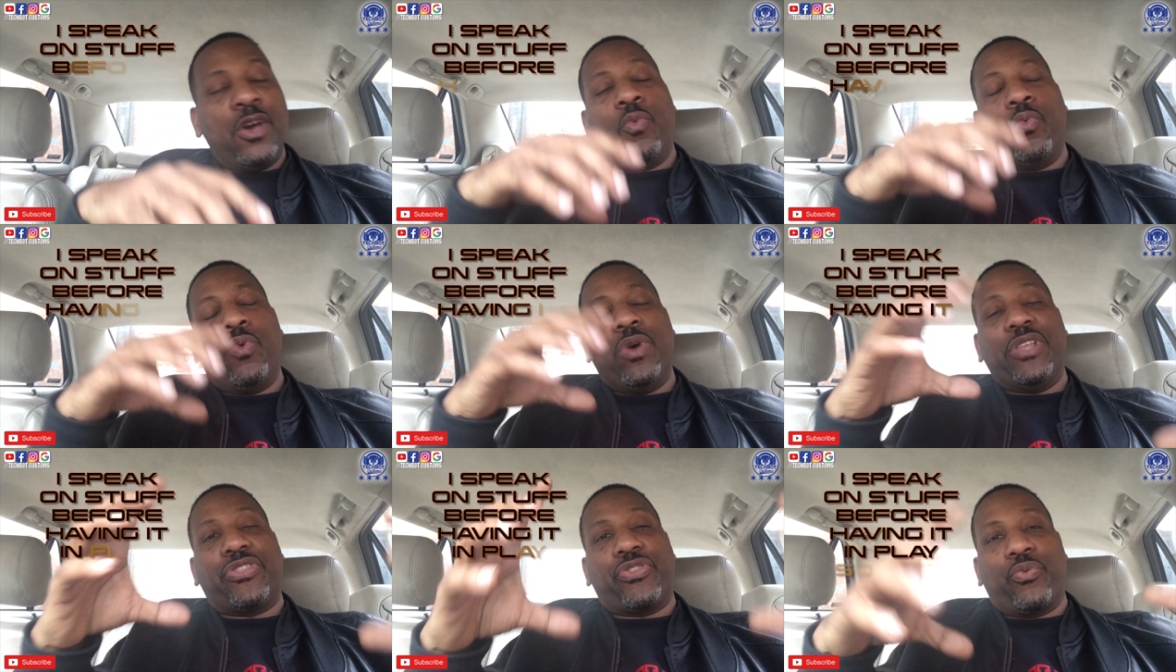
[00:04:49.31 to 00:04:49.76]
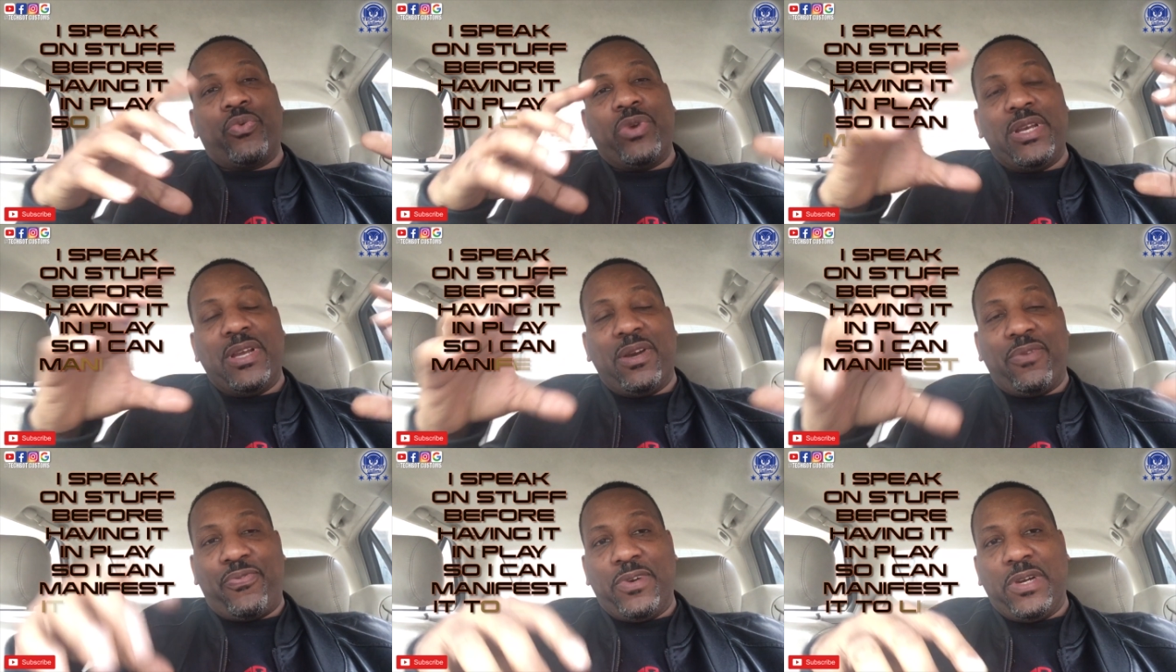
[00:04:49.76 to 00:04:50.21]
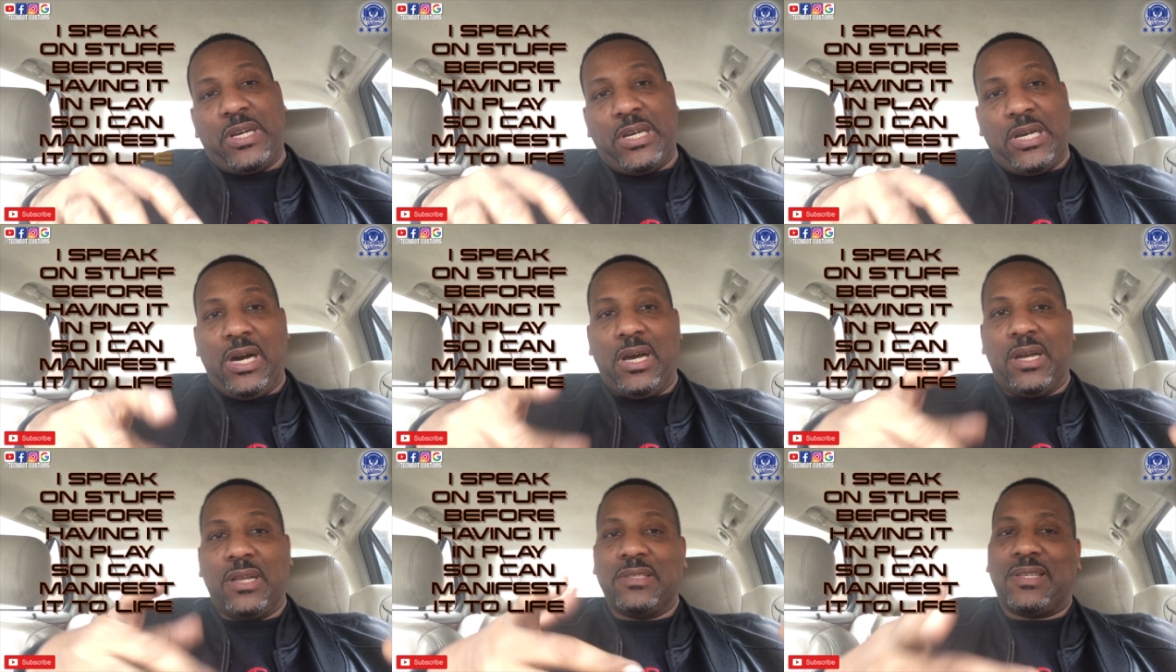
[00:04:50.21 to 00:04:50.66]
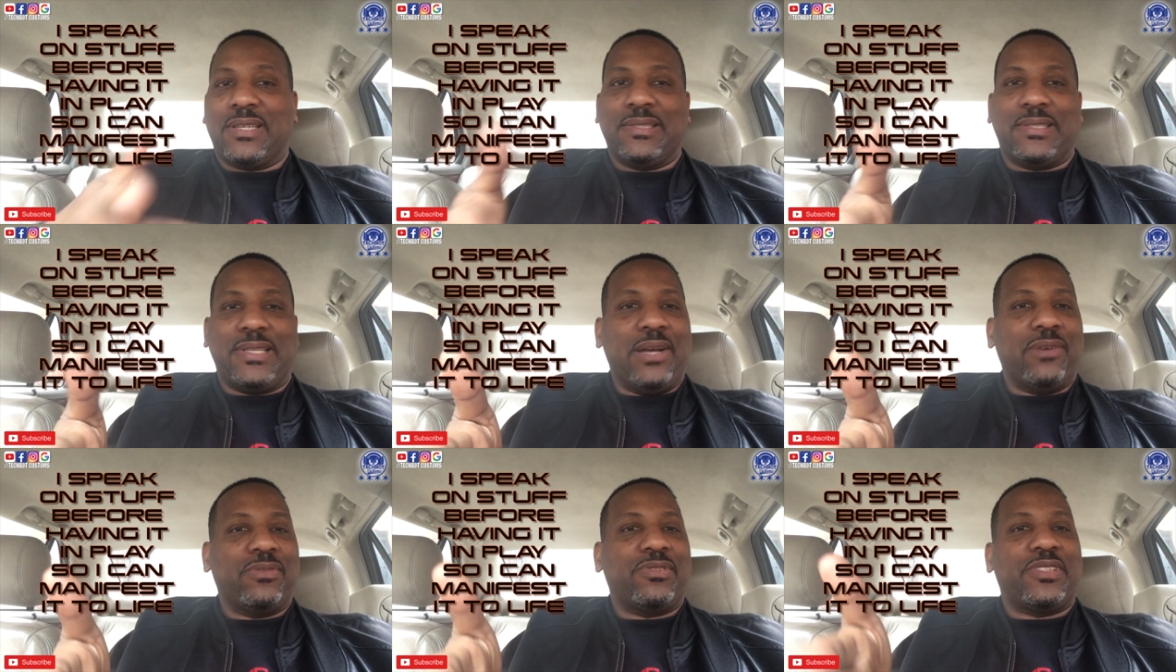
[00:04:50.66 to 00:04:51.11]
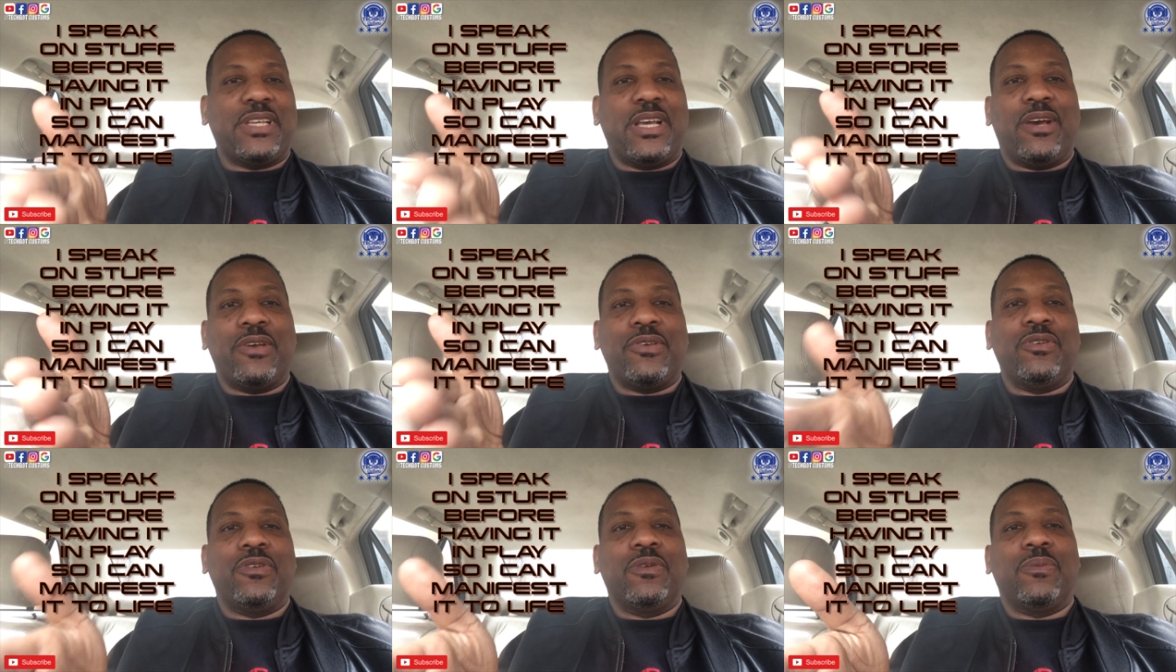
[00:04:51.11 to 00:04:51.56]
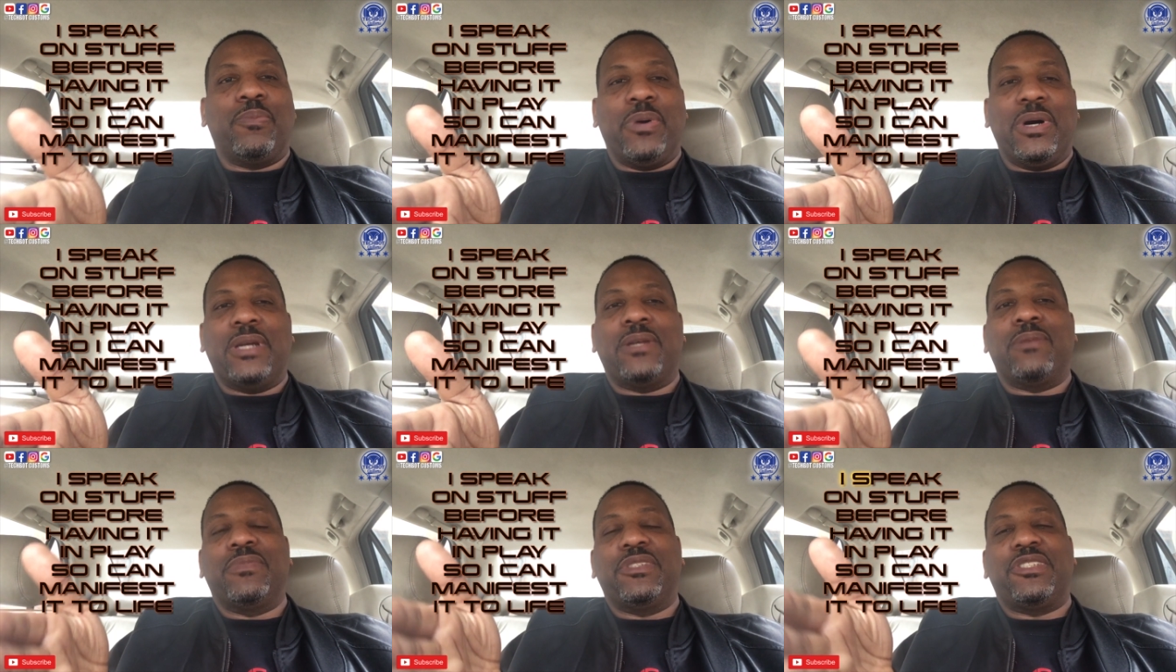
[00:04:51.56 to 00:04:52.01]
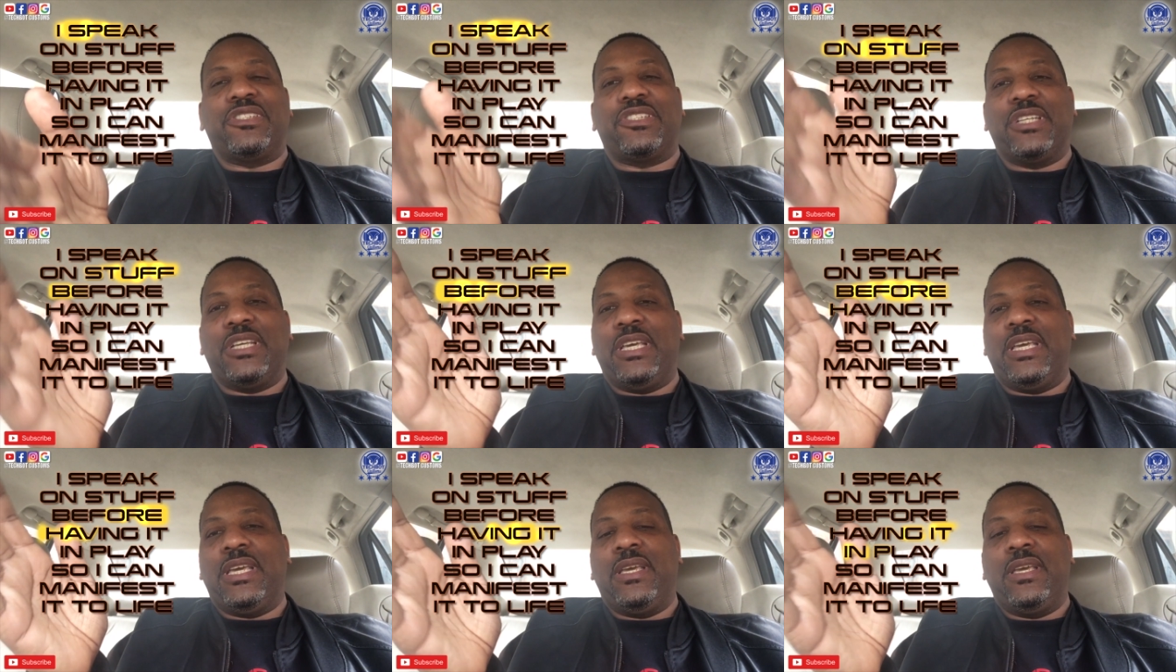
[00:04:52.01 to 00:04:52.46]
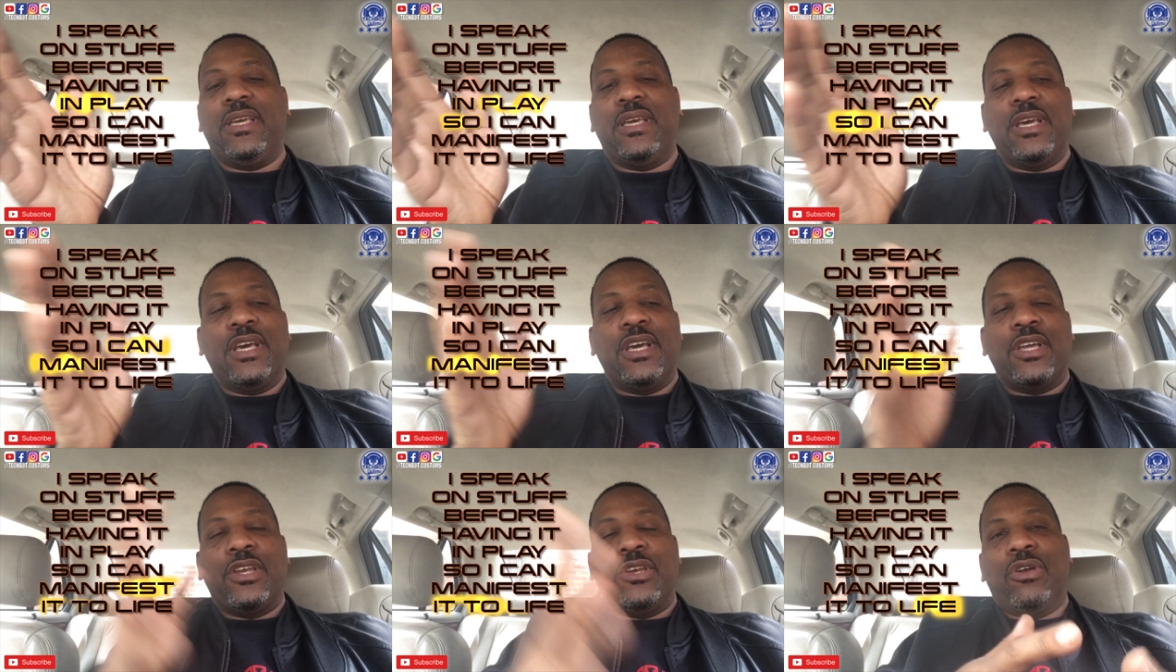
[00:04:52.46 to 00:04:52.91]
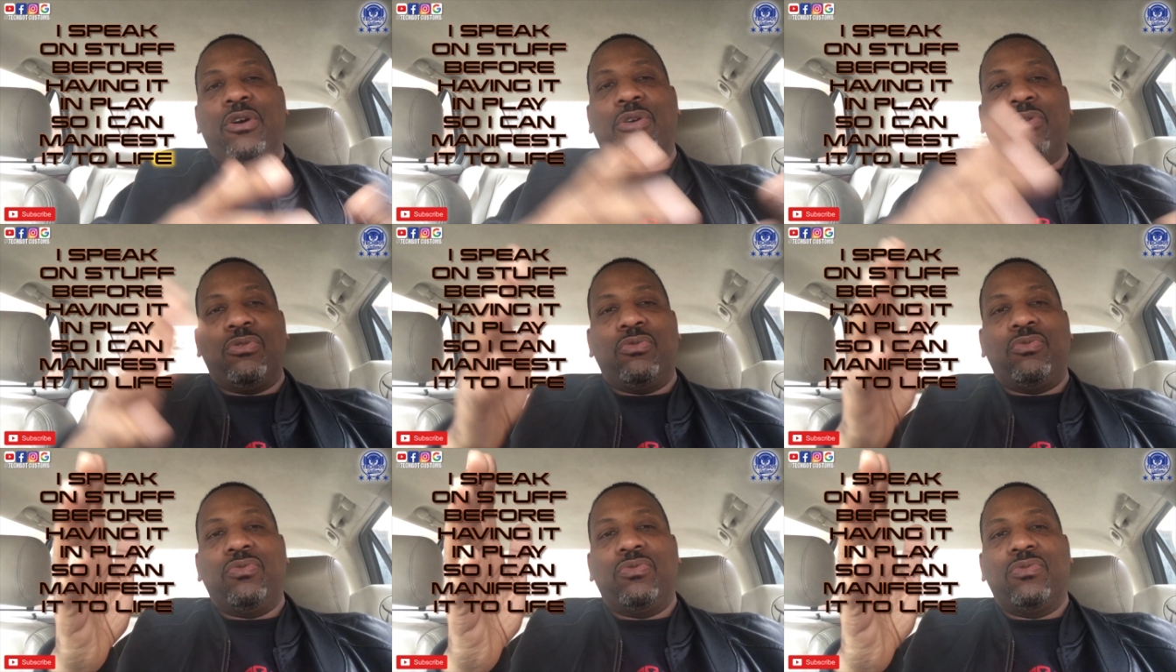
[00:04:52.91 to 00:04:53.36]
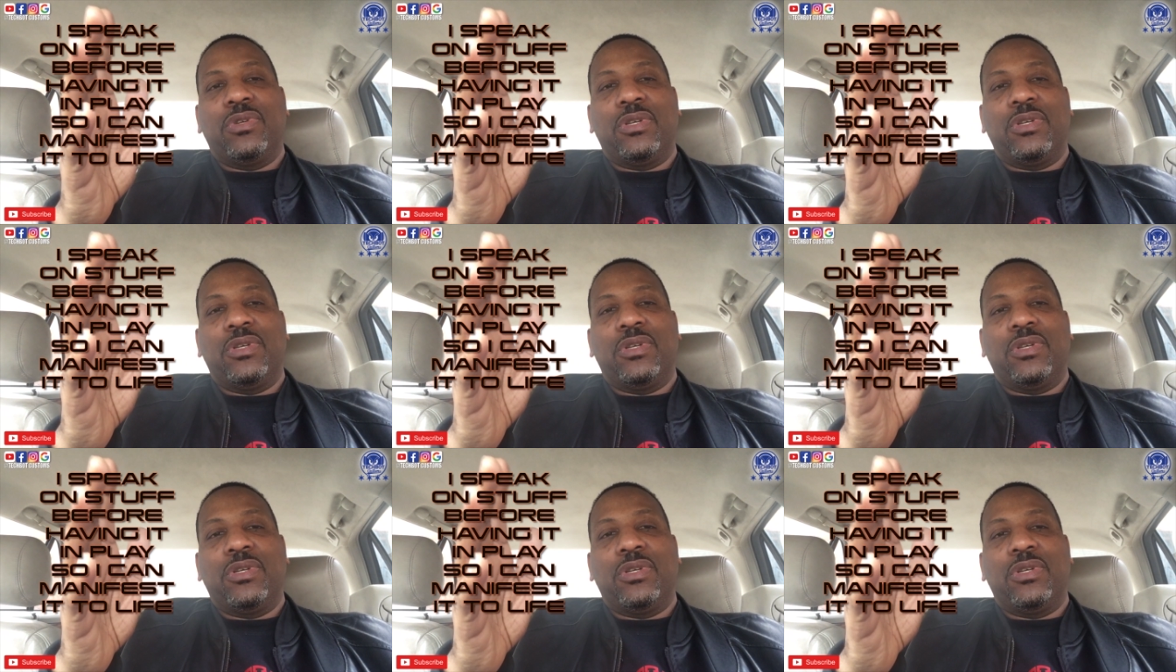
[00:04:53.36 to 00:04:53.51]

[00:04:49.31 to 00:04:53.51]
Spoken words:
with 3 different colors, because they'll sell you the button machine, no